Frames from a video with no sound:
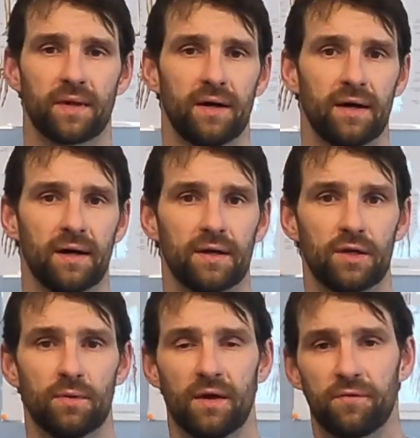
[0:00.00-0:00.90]

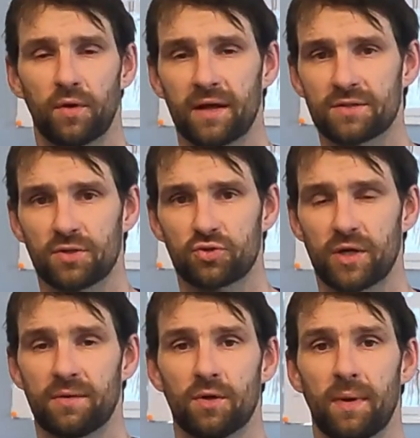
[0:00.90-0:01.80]
If you get
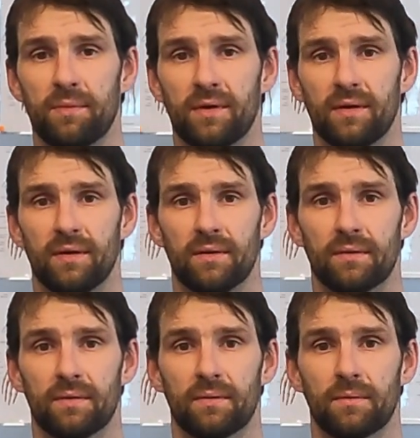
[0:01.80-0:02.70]
surgery, you may be
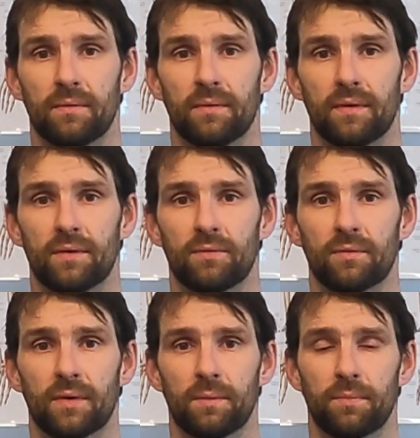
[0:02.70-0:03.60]

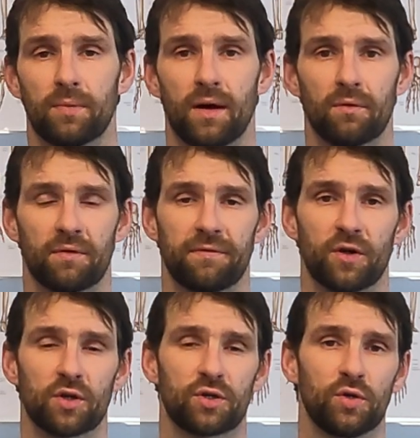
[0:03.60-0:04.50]

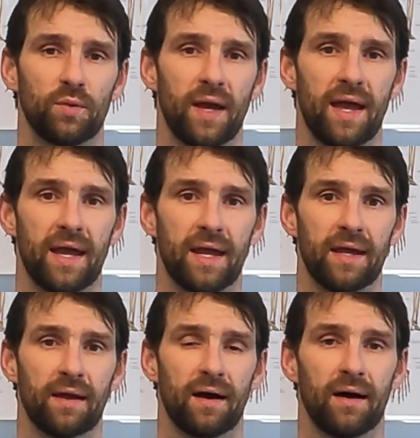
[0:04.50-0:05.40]
referred to a